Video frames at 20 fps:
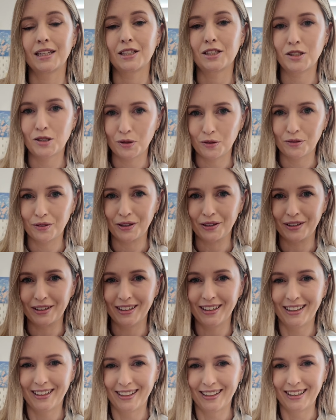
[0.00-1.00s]

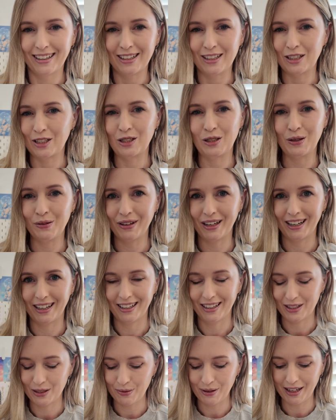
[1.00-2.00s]
Sylveon. It's too
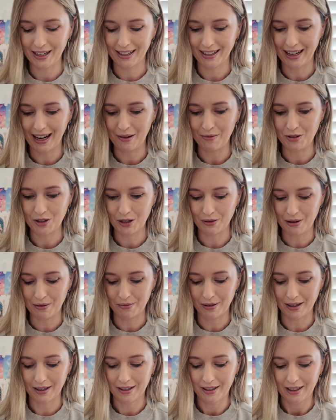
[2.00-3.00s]
many names to
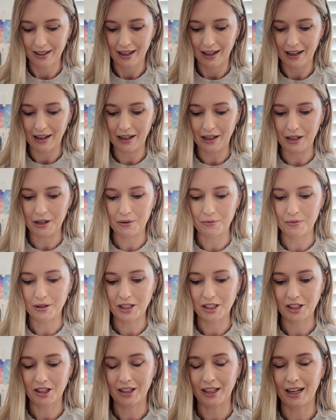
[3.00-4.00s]
remember.
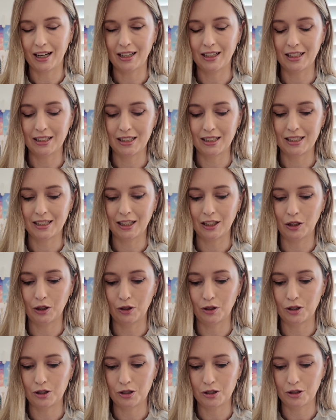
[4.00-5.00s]
So yeah, this is the
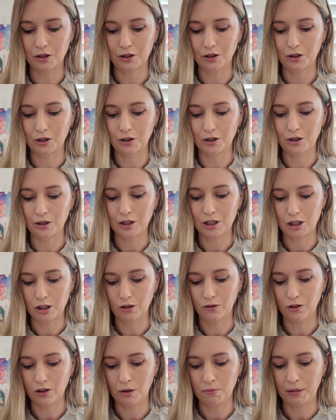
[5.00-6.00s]
Low So
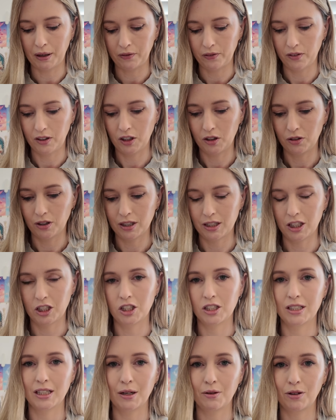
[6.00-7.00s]
Sylveon by 53
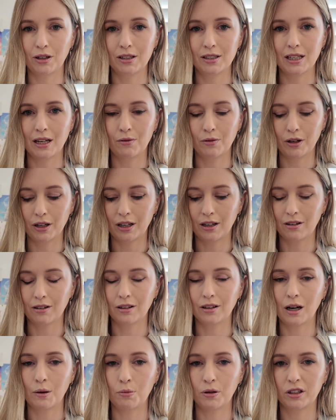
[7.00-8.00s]
Stitches that I'm going to start working
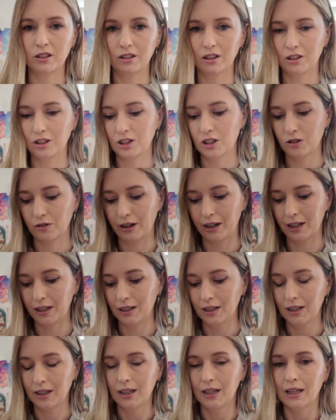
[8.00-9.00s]
on. I'll put it on screen.
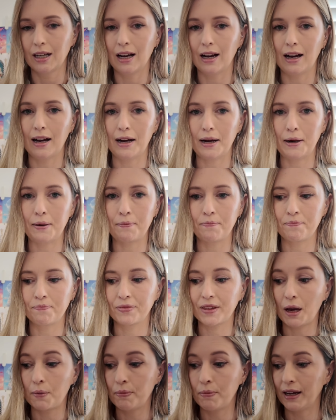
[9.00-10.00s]
But
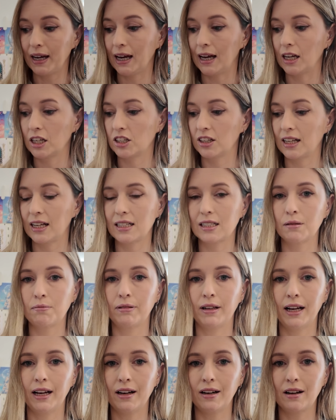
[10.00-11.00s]
yeah, so that's the
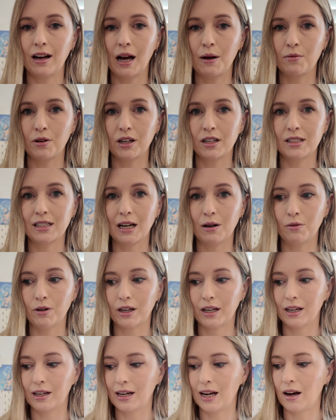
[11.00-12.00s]
plan. I'm going to start
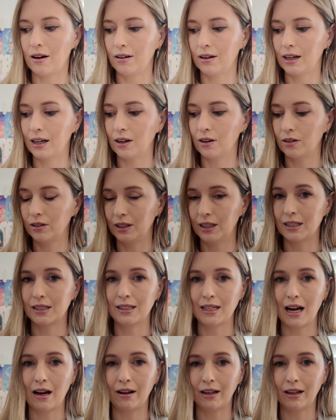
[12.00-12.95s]
working now on this now.